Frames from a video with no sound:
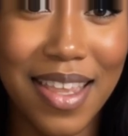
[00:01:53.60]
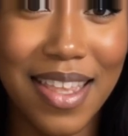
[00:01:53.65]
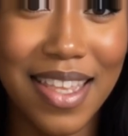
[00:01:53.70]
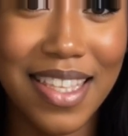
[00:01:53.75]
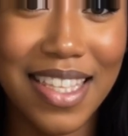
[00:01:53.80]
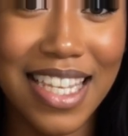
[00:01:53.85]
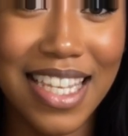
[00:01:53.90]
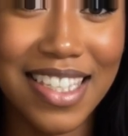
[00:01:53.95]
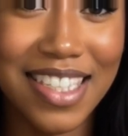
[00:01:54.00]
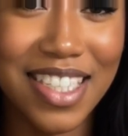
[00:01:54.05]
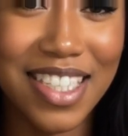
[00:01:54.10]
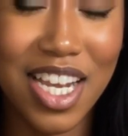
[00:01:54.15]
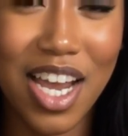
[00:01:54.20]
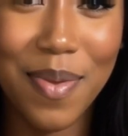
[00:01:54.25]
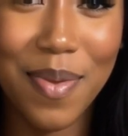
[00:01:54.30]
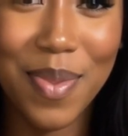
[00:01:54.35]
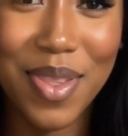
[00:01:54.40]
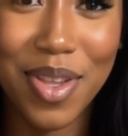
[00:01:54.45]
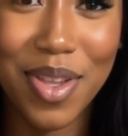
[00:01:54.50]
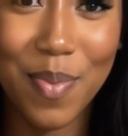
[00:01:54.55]
Let's
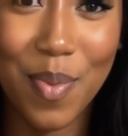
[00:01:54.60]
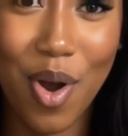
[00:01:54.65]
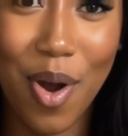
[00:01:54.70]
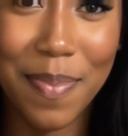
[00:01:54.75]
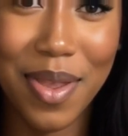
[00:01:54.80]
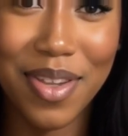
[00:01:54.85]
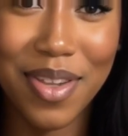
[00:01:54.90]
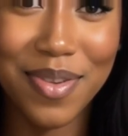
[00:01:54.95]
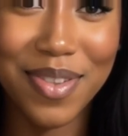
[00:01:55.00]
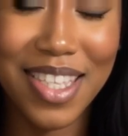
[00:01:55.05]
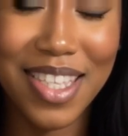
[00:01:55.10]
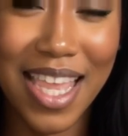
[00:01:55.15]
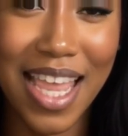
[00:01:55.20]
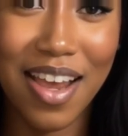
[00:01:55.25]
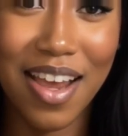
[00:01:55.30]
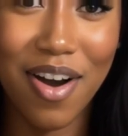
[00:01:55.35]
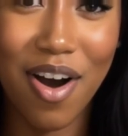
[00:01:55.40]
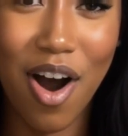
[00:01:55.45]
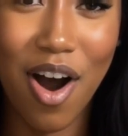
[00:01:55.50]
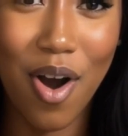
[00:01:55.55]
start with a woman who sang
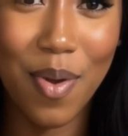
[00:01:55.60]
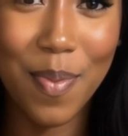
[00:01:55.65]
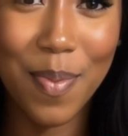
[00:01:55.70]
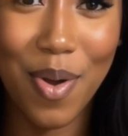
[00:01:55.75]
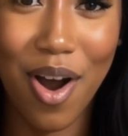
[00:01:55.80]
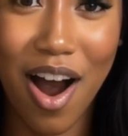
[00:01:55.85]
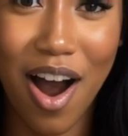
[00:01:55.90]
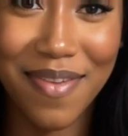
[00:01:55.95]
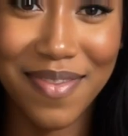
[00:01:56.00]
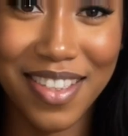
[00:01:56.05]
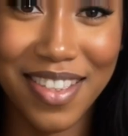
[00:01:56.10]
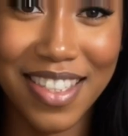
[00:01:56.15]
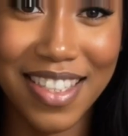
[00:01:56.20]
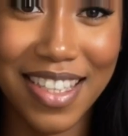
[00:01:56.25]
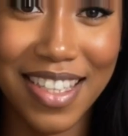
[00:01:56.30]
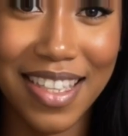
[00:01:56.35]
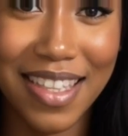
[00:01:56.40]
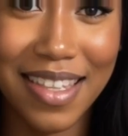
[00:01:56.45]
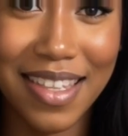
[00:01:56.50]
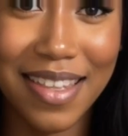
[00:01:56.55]
her own
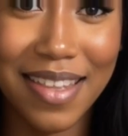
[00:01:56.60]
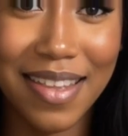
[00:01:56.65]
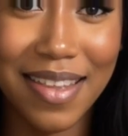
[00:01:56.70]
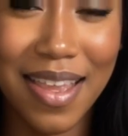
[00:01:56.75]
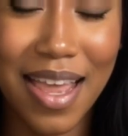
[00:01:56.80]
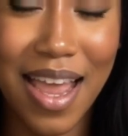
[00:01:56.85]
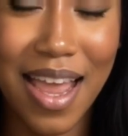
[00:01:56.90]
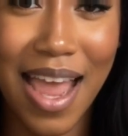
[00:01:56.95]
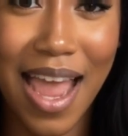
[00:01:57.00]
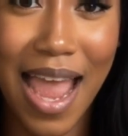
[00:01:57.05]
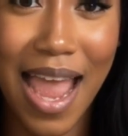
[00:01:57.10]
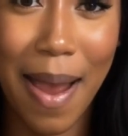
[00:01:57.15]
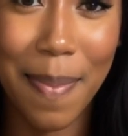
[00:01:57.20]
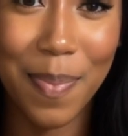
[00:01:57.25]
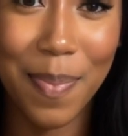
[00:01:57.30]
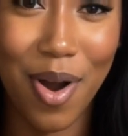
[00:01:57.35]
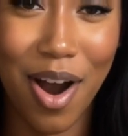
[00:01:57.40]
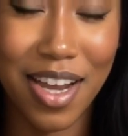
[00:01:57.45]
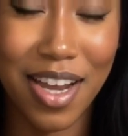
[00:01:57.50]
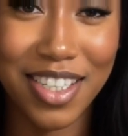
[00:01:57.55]
prophecy and
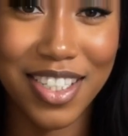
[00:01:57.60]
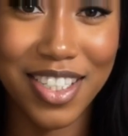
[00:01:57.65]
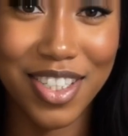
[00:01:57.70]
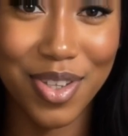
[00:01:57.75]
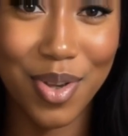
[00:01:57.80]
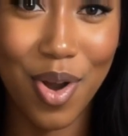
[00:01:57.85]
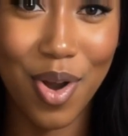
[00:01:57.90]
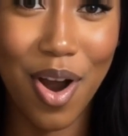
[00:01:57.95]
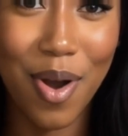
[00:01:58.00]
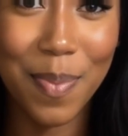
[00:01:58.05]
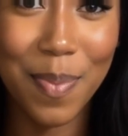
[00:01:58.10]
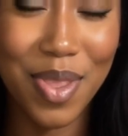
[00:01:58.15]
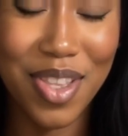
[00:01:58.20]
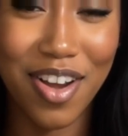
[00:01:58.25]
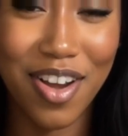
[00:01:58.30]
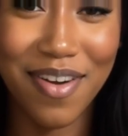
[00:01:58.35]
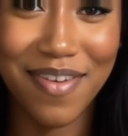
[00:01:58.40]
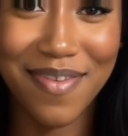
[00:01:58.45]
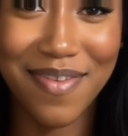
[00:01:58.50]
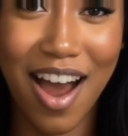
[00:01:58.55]
brought a storm with
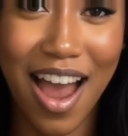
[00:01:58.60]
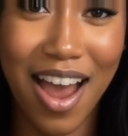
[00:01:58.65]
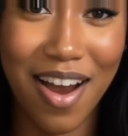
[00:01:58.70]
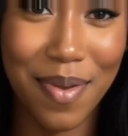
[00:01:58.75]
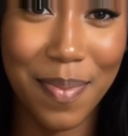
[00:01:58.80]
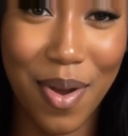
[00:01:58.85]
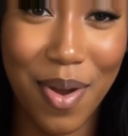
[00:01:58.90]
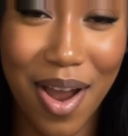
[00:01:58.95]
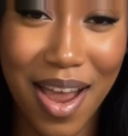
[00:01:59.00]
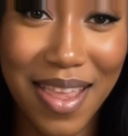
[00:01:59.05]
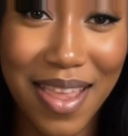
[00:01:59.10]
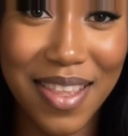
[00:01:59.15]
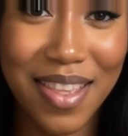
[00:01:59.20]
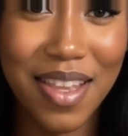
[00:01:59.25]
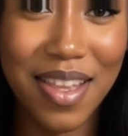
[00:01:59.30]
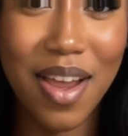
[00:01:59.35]
her final breath,